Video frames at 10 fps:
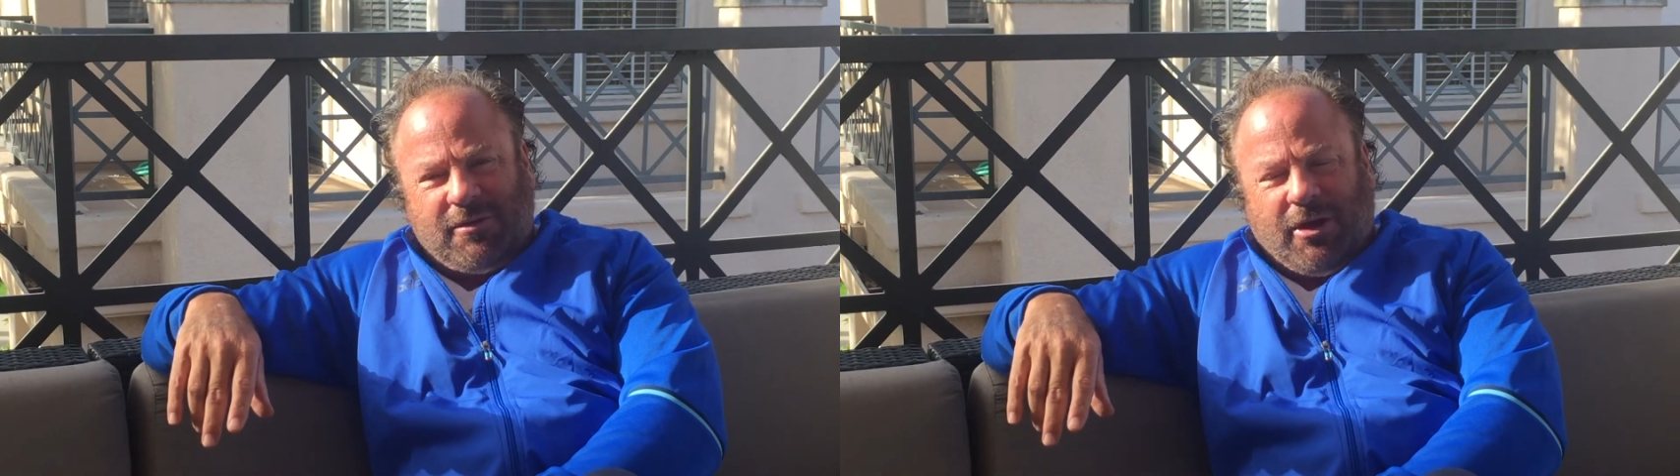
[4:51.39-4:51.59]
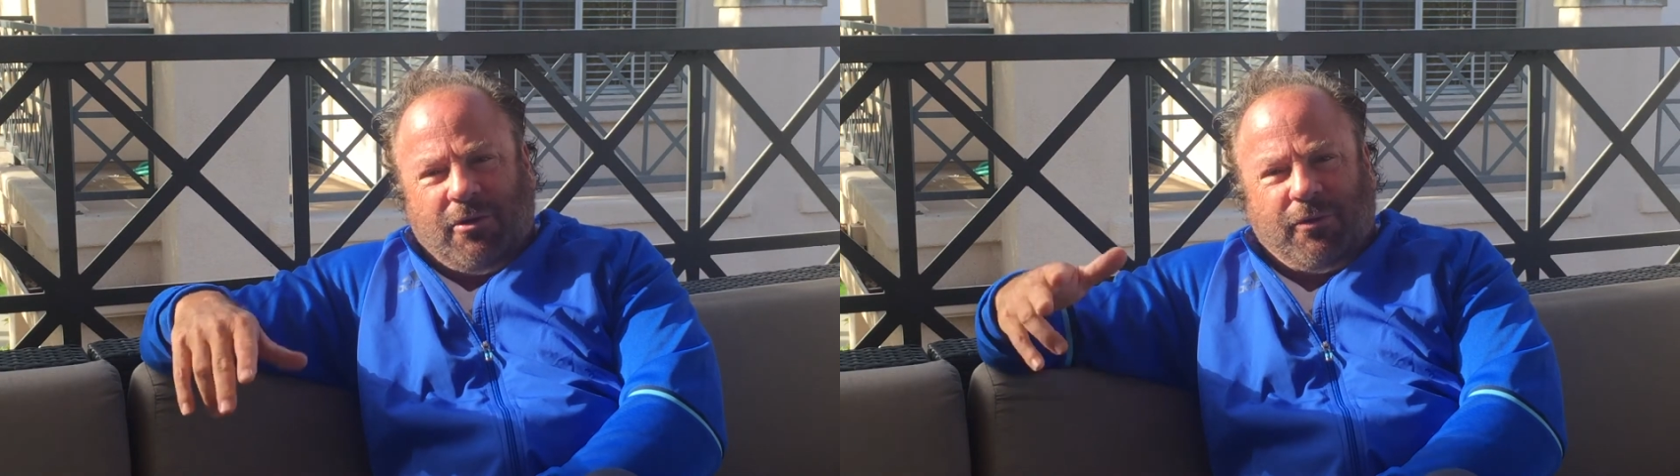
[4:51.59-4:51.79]

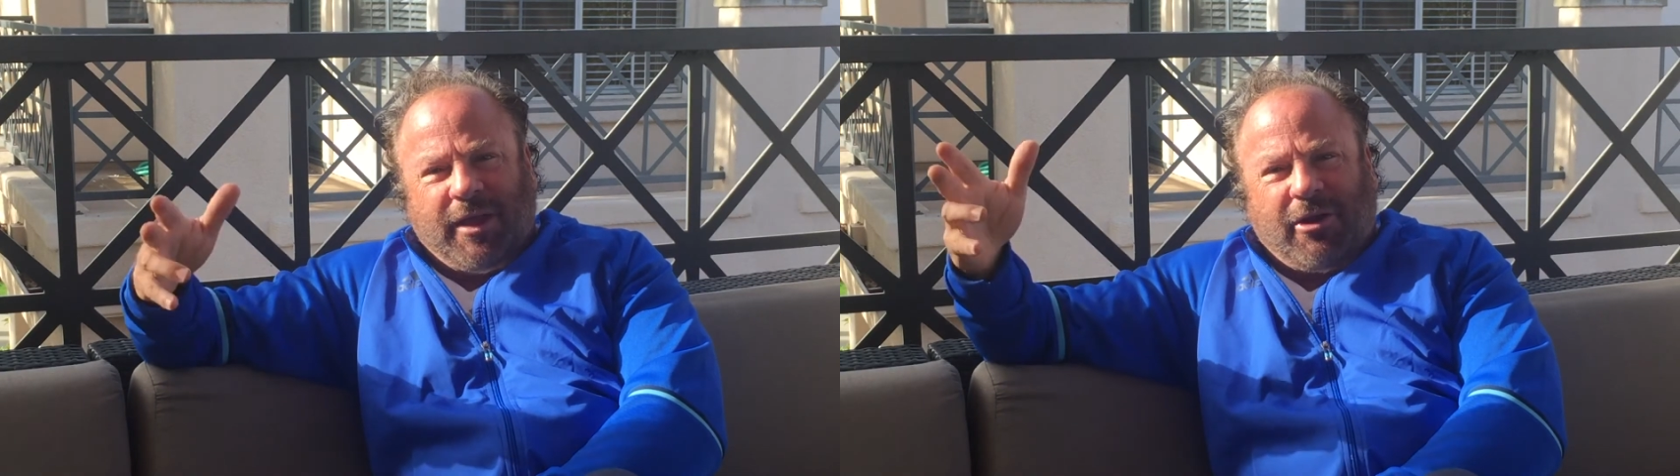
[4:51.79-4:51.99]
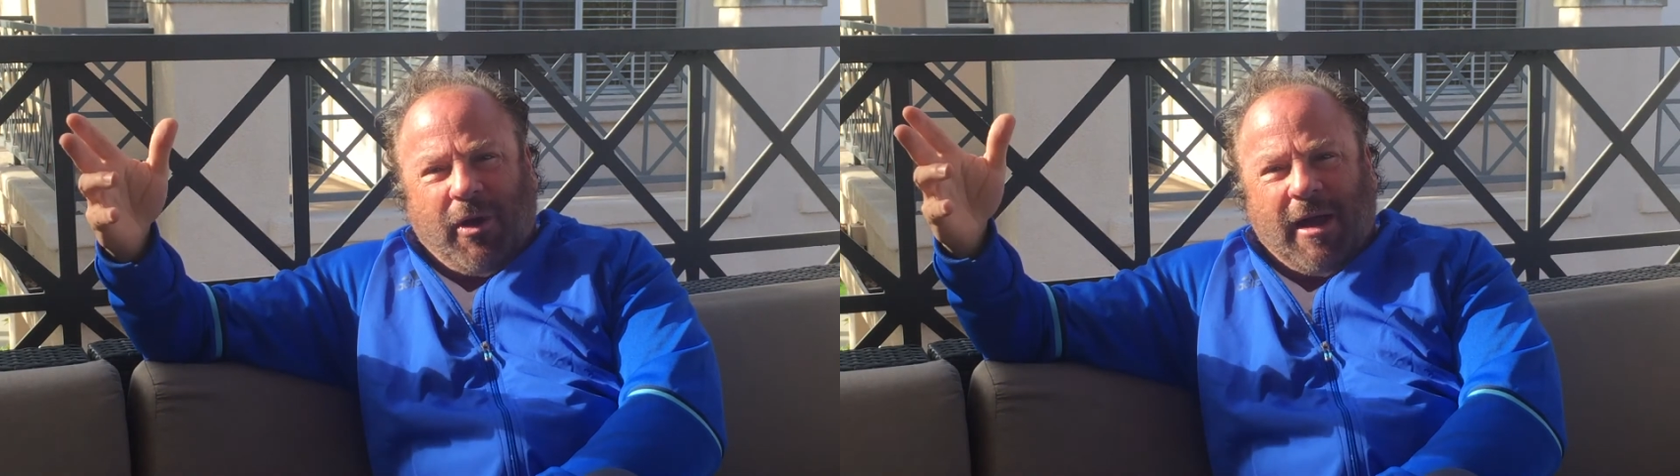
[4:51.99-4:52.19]

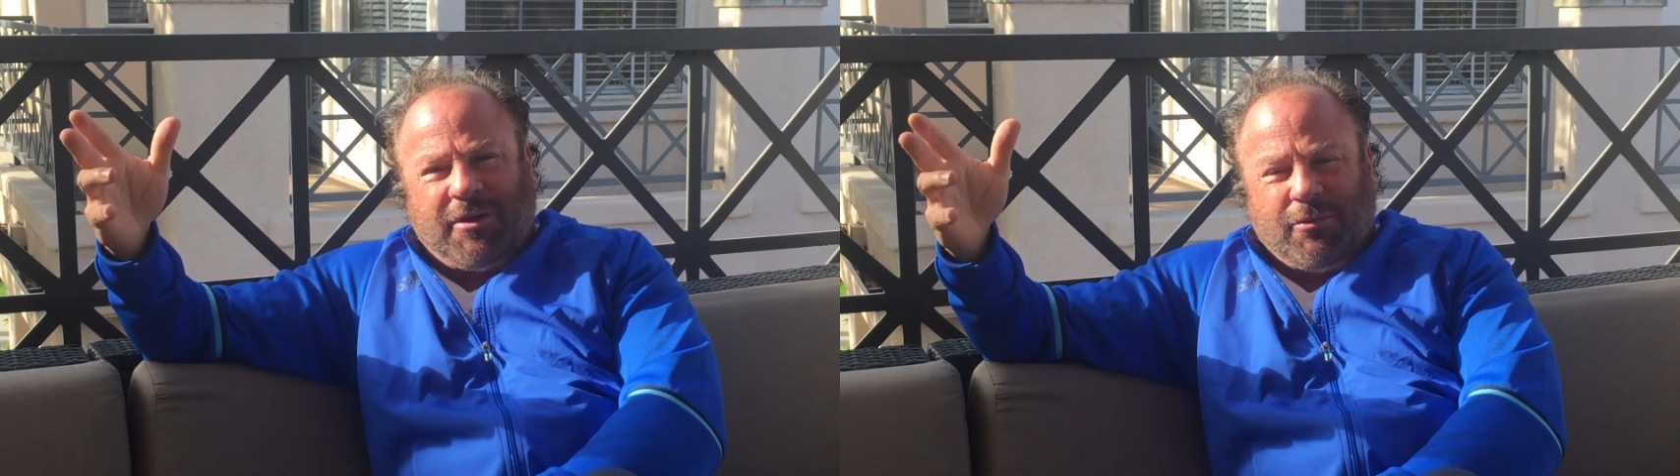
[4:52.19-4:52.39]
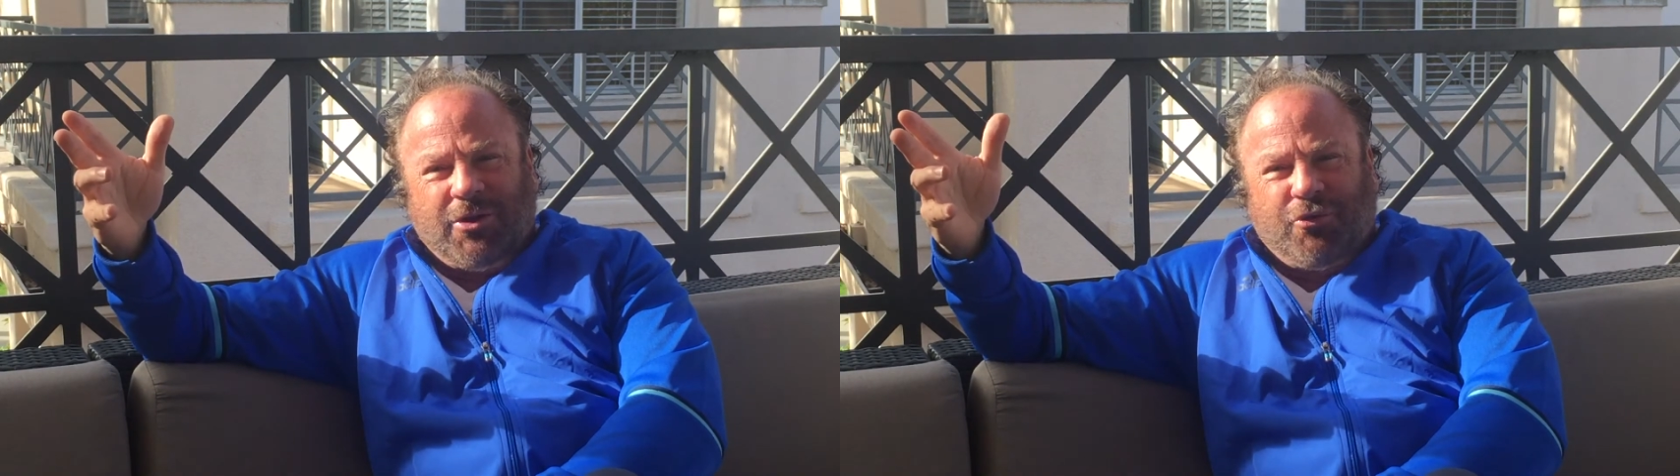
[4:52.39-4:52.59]
really
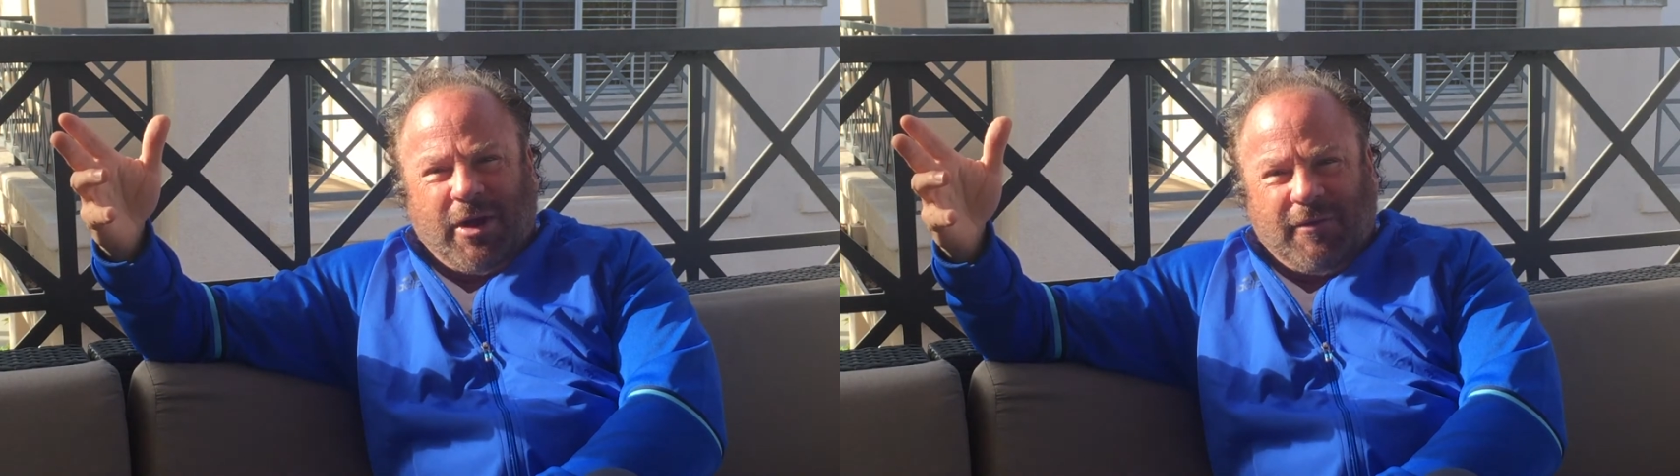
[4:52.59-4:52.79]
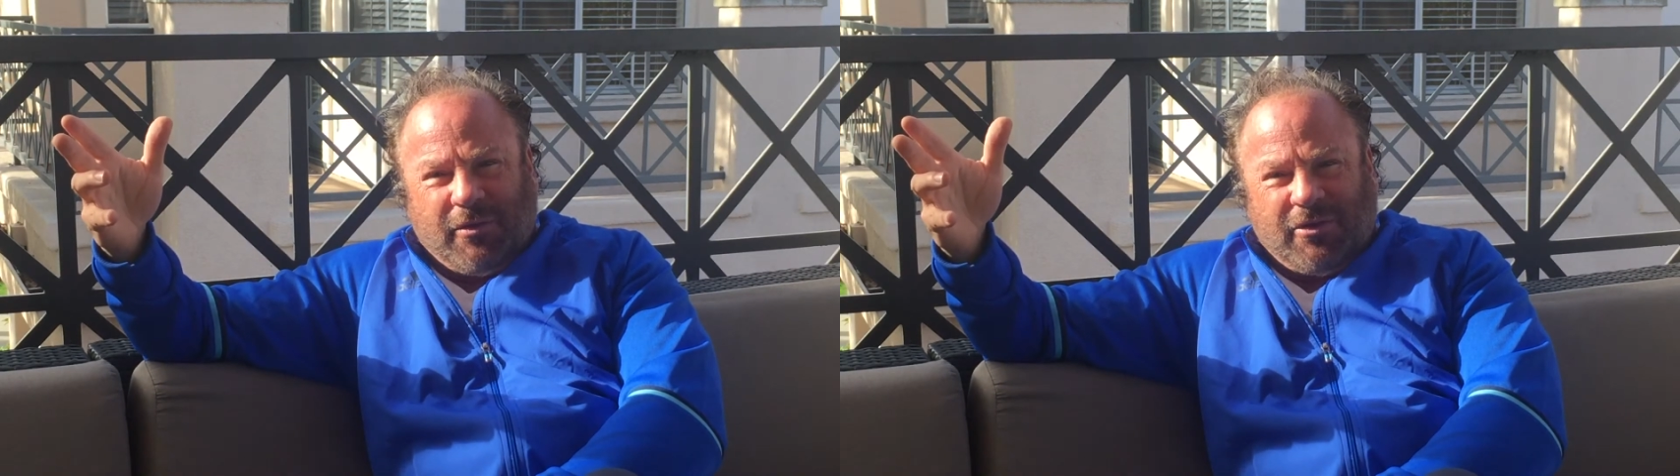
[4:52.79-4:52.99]
crafty
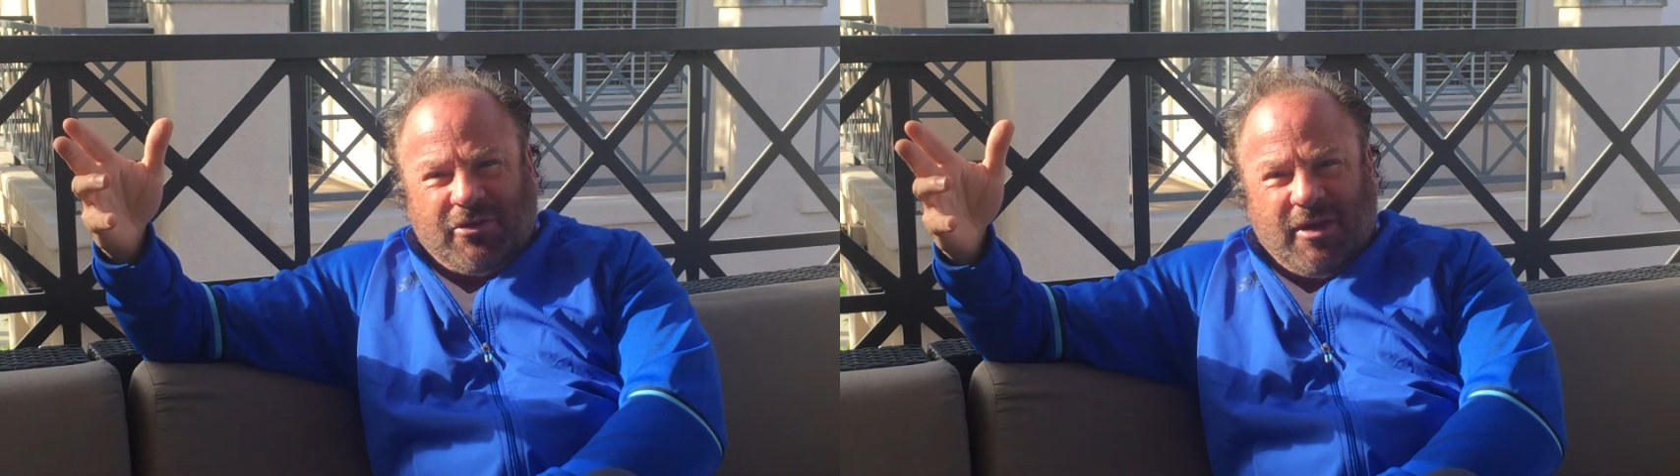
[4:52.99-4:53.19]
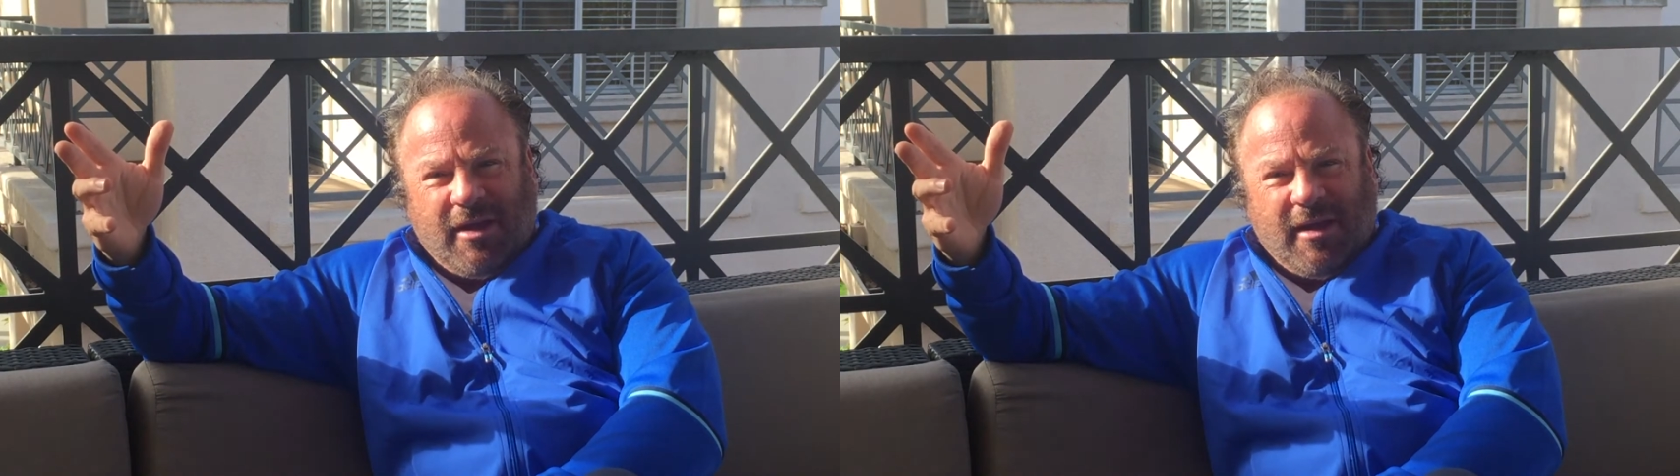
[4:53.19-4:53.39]
retrievers.